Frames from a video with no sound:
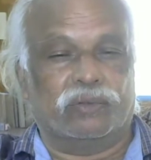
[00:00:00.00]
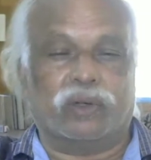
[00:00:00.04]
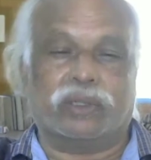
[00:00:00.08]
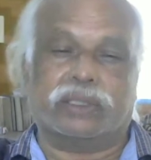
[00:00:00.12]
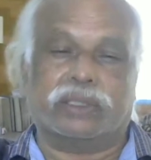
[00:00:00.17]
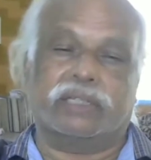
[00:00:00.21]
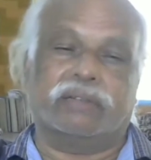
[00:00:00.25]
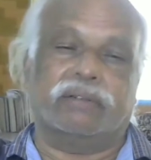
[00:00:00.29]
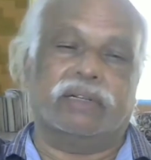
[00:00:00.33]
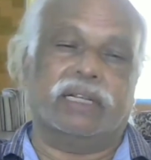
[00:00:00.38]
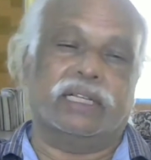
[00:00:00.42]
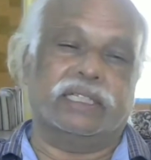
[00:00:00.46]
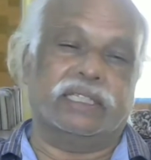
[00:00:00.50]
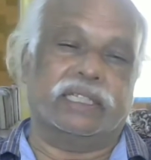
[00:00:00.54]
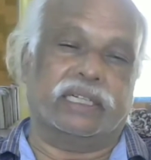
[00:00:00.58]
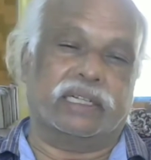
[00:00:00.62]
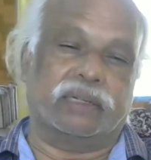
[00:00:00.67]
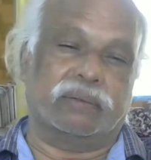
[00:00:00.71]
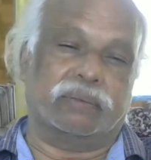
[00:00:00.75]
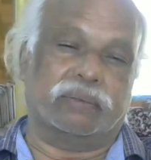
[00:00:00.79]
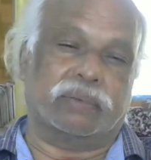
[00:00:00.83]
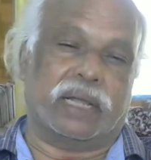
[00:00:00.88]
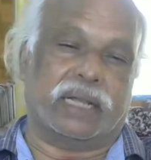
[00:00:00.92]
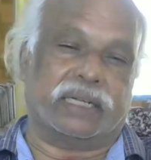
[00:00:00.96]
civil
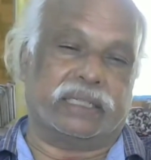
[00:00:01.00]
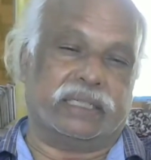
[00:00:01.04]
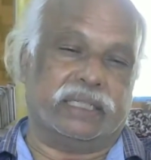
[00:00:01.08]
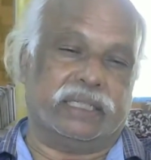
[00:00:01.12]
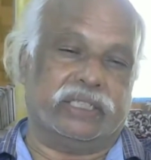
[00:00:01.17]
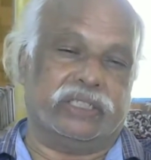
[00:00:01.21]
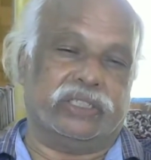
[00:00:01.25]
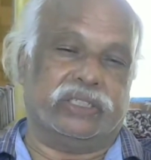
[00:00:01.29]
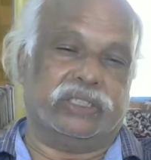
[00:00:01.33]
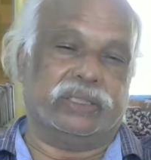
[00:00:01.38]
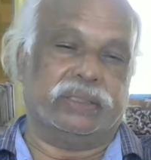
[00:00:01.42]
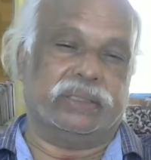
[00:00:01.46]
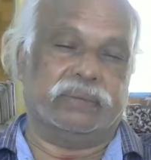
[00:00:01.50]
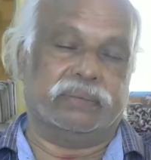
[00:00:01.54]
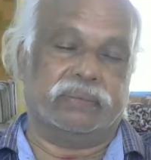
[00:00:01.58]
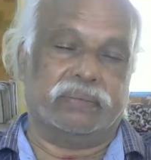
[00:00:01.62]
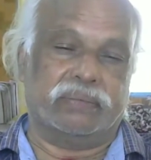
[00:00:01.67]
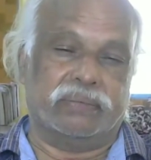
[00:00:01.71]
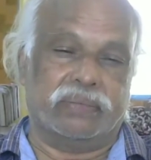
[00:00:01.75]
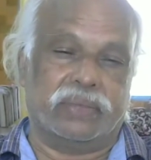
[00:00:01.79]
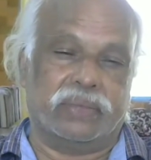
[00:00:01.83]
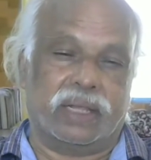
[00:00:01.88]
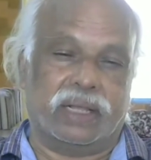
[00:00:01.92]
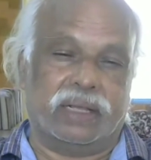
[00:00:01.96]
engineering practice,
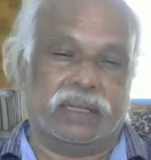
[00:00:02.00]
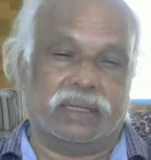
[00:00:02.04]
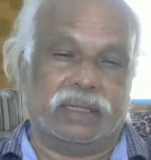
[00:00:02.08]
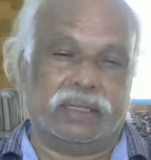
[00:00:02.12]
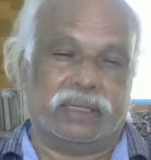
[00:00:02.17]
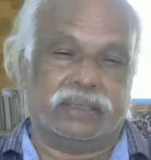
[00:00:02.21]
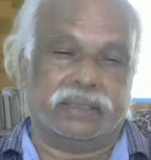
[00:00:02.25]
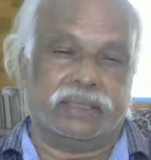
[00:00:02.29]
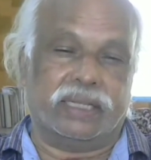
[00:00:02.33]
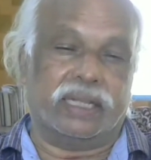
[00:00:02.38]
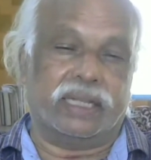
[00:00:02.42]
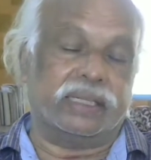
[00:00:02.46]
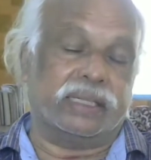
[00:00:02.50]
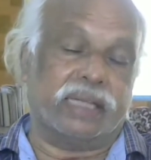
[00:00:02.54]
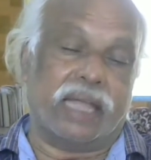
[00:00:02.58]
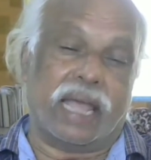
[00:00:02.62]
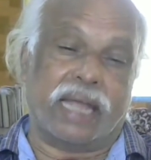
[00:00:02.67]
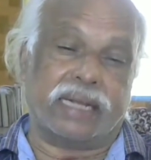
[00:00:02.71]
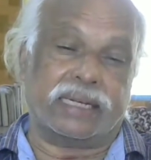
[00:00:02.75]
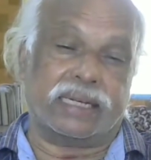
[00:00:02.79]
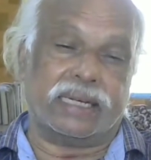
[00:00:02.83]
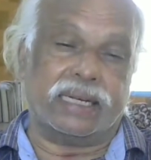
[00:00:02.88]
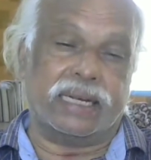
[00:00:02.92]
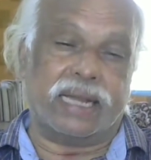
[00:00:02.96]
then
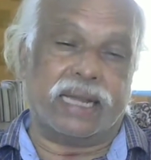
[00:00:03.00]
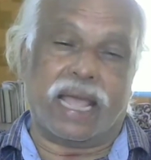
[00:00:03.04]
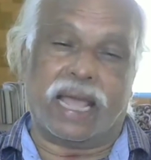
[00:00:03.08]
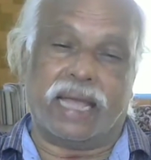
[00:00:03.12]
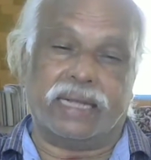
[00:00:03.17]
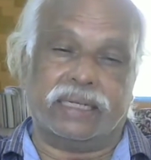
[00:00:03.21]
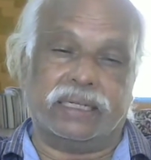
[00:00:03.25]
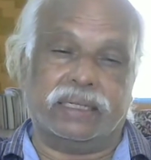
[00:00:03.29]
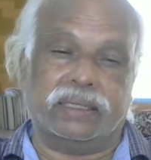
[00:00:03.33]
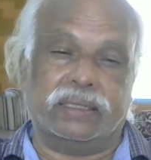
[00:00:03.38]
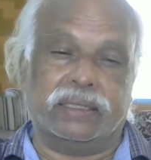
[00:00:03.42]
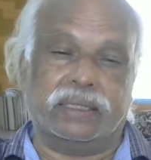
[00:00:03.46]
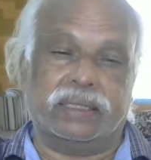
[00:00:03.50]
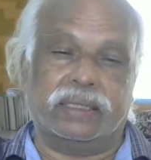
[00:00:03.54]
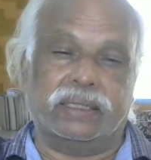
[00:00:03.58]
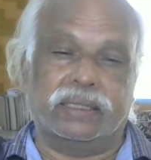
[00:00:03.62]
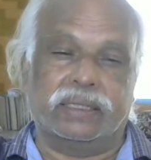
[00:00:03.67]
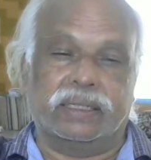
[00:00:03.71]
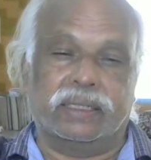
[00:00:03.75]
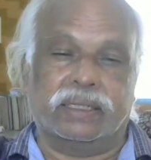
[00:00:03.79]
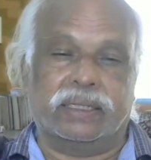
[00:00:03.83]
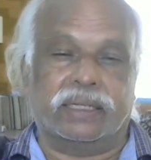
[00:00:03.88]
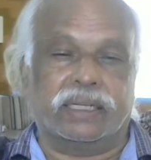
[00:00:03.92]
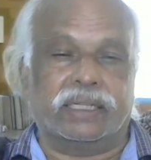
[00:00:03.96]
that land
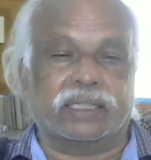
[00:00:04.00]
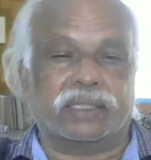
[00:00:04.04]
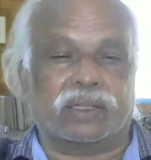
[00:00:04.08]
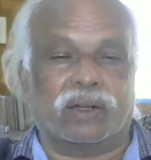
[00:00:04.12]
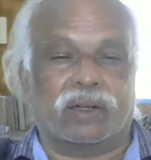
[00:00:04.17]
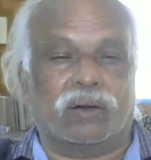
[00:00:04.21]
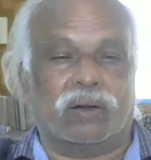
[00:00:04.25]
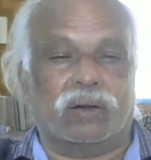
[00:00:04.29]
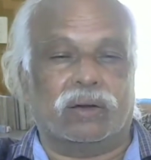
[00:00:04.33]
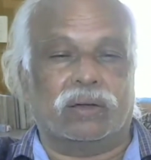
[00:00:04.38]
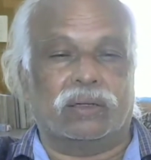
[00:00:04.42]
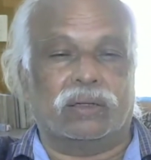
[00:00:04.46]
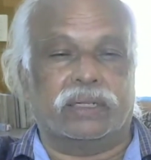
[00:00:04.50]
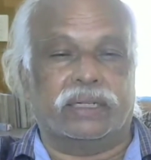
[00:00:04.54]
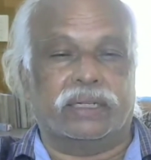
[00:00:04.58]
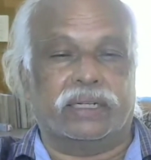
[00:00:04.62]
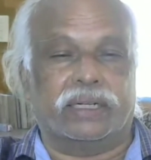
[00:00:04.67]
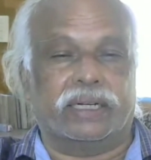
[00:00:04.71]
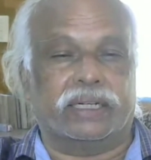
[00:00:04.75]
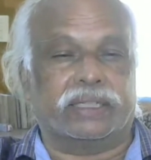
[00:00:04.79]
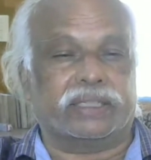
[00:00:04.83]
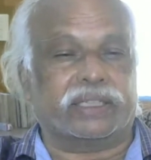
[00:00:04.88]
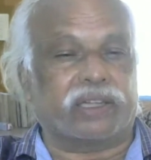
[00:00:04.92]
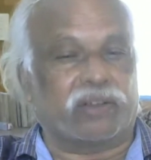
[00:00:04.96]
is called
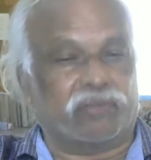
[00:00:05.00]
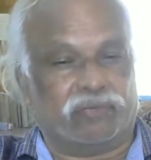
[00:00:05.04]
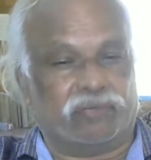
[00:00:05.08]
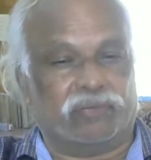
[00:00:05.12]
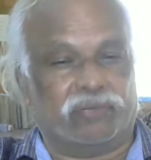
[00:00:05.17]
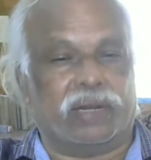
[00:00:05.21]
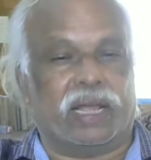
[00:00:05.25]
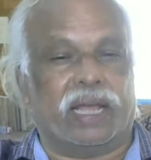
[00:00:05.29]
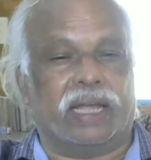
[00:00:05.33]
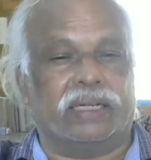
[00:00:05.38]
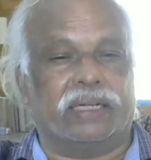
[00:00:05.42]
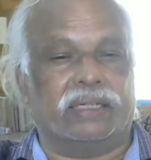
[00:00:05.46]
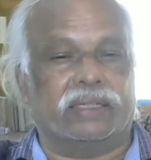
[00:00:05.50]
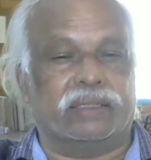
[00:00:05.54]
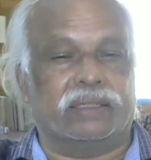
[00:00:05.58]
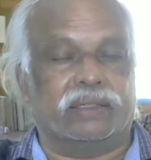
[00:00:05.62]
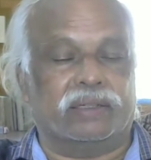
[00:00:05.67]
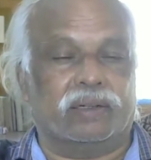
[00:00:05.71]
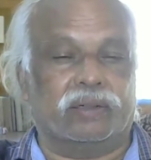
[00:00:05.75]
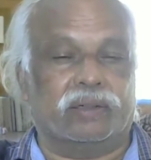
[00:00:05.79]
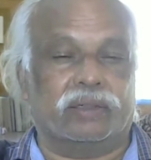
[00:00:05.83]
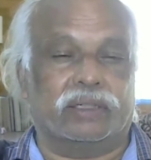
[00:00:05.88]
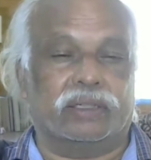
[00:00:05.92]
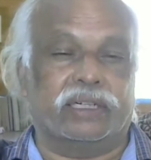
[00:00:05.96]
a tough land
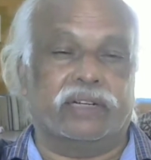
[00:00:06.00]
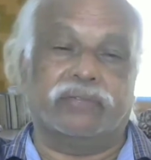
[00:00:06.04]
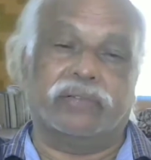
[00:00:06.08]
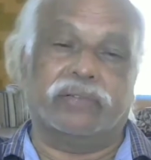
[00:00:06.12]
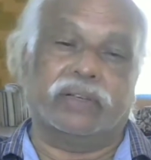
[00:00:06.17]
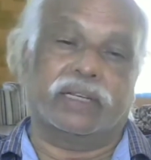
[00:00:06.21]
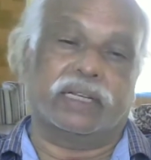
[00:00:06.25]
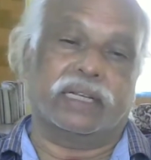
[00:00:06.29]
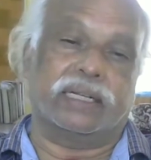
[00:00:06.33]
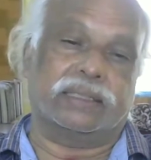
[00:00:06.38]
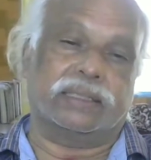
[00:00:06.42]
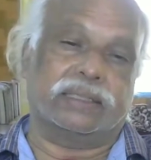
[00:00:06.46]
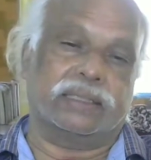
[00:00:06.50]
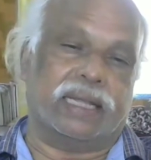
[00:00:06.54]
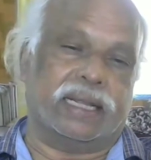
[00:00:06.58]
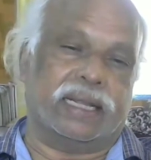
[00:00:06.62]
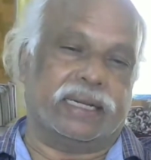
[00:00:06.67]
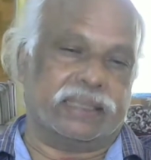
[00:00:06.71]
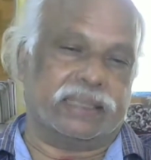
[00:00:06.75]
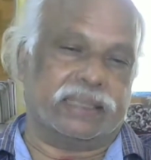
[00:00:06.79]
or a difficult land.